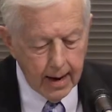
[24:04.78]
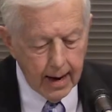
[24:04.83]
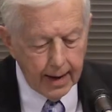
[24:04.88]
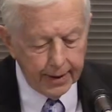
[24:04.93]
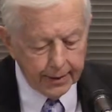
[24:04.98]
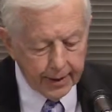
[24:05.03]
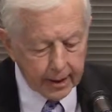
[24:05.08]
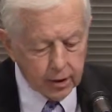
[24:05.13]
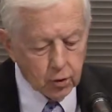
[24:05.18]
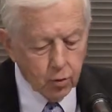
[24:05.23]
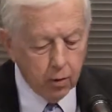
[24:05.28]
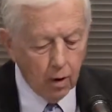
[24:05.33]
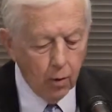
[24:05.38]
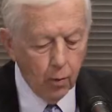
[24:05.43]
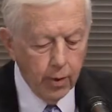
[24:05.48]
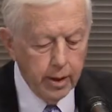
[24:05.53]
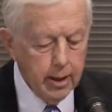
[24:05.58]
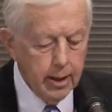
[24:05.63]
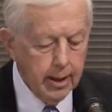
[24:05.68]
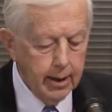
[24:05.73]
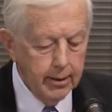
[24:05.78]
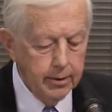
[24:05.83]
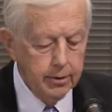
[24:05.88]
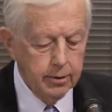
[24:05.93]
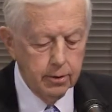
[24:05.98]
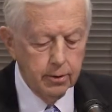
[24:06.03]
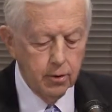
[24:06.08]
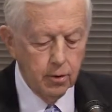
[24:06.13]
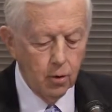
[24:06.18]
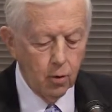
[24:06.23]
And that's what we need to
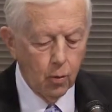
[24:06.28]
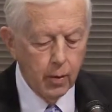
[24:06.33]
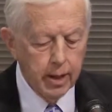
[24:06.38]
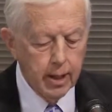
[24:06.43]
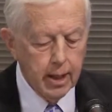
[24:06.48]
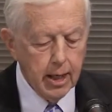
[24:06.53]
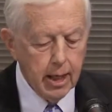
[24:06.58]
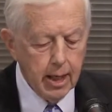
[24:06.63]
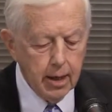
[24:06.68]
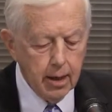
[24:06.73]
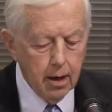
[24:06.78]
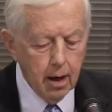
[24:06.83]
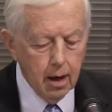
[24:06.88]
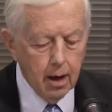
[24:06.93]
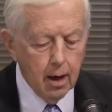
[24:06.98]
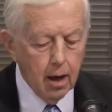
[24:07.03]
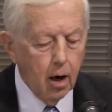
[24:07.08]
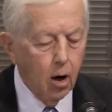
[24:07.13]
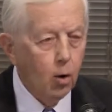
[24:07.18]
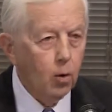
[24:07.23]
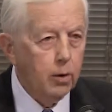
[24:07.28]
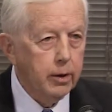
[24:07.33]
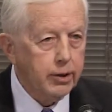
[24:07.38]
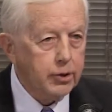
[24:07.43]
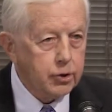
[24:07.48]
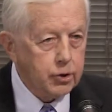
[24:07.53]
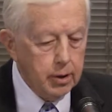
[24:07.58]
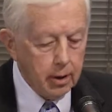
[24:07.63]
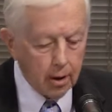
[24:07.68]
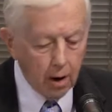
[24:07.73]
do. We need
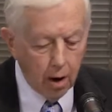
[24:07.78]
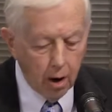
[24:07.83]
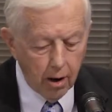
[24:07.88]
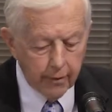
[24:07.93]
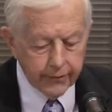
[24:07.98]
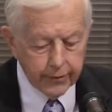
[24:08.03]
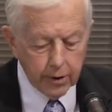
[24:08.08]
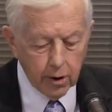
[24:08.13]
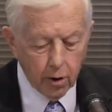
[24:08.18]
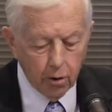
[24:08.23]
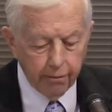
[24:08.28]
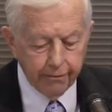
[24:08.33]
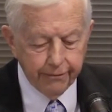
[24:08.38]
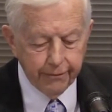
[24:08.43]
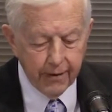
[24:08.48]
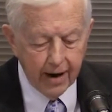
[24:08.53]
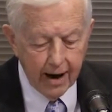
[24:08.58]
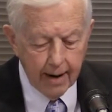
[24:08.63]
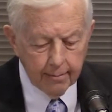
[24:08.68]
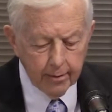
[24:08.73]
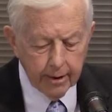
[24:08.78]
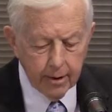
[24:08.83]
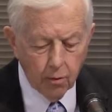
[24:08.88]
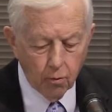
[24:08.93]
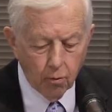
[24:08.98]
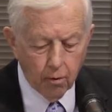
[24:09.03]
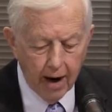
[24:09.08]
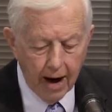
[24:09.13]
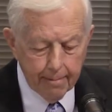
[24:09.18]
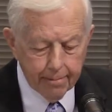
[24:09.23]
holistic, often whole family,
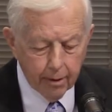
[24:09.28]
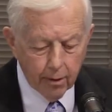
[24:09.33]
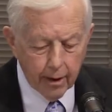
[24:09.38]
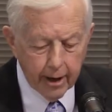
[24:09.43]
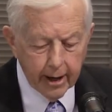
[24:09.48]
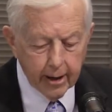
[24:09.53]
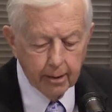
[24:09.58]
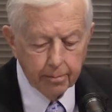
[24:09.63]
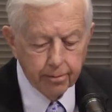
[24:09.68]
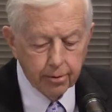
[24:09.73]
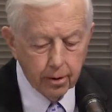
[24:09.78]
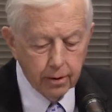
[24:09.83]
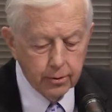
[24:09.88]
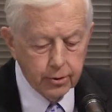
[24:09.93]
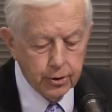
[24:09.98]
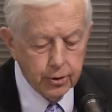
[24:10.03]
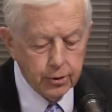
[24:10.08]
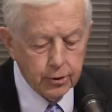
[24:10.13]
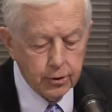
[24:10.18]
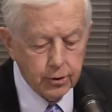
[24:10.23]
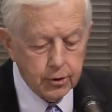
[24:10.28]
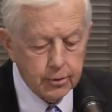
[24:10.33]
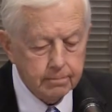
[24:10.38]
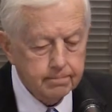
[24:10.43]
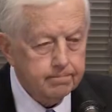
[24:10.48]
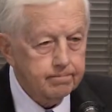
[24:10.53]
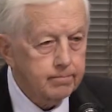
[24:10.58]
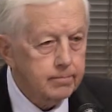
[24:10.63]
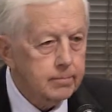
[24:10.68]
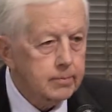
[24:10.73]
wraparound approaches.
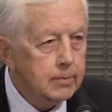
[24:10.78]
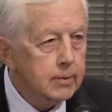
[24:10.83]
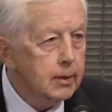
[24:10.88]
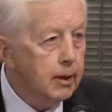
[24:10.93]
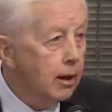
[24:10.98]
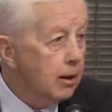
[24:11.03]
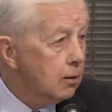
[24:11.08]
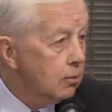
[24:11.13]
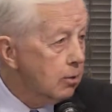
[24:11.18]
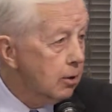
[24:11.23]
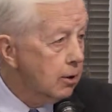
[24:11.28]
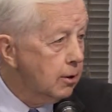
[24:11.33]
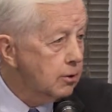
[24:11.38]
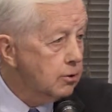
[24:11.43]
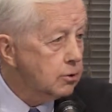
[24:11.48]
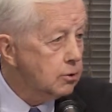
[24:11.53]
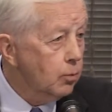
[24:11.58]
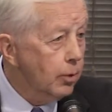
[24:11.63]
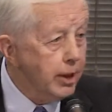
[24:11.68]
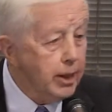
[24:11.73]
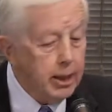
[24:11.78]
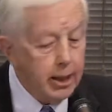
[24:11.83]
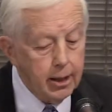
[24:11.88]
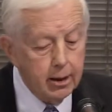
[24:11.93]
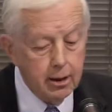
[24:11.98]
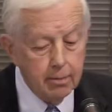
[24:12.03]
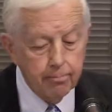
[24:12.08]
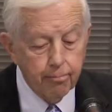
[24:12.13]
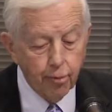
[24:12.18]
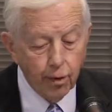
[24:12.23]
In other words, we
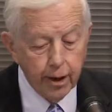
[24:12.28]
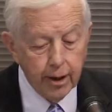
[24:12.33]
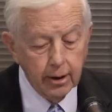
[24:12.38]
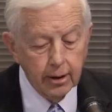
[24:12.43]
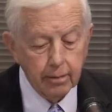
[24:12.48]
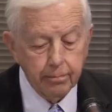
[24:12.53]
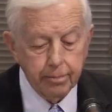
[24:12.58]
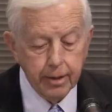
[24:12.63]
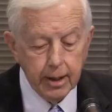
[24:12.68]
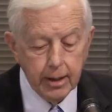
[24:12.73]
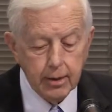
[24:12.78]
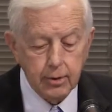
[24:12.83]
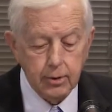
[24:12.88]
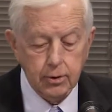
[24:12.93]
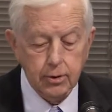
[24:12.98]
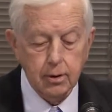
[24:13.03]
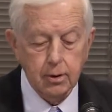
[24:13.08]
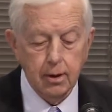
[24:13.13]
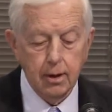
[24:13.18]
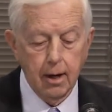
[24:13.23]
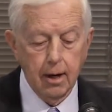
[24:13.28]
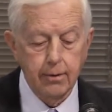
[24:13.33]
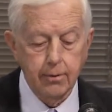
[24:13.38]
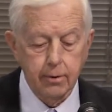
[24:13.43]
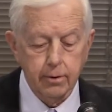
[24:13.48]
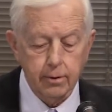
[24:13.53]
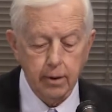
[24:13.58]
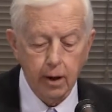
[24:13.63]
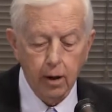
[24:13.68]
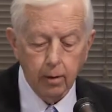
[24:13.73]
need to bring the pieces
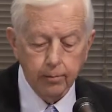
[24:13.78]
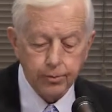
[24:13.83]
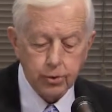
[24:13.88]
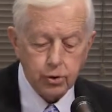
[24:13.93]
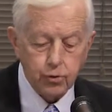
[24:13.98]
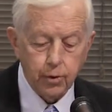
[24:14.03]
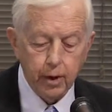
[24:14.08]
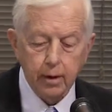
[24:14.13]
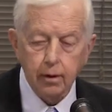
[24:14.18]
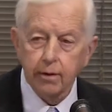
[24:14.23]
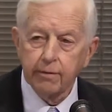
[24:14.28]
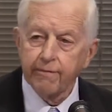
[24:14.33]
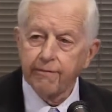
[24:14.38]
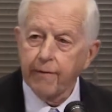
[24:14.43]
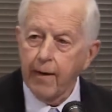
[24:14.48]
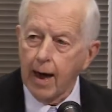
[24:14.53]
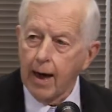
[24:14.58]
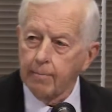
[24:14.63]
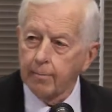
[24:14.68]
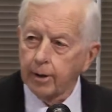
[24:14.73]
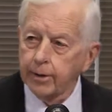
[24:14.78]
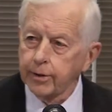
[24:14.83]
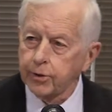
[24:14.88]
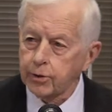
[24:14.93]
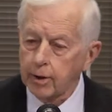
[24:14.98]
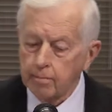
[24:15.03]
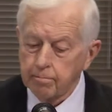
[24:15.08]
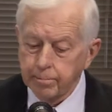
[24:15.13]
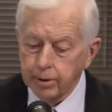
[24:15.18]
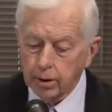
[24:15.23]
together to help strengthen families
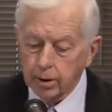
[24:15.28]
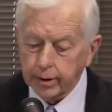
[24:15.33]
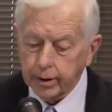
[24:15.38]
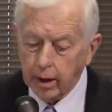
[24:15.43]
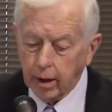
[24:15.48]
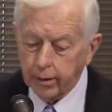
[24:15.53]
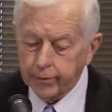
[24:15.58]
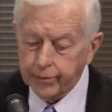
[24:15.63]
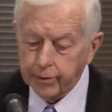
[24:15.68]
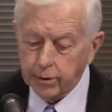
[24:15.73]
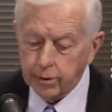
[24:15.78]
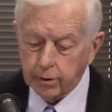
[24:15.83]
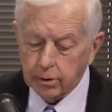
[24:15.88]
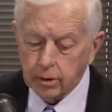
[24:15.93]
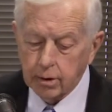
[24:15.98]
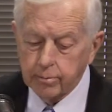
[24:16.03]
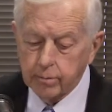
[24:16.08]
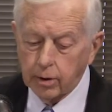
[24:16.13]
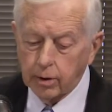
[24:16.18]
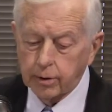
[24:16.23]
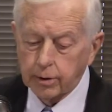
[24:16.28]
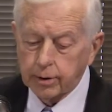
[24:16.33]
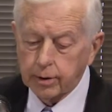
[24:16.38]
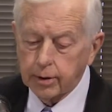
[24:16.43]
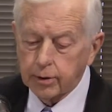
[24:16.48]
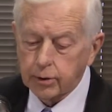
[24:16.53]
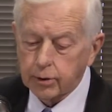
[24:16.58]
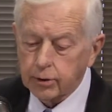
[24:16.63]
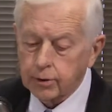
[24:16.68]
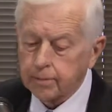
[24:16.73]
and build healthier
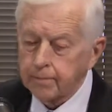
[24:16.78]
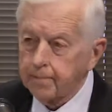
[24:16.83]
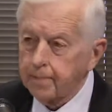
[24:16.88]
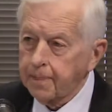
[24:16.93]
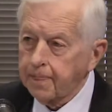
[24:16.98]
communities.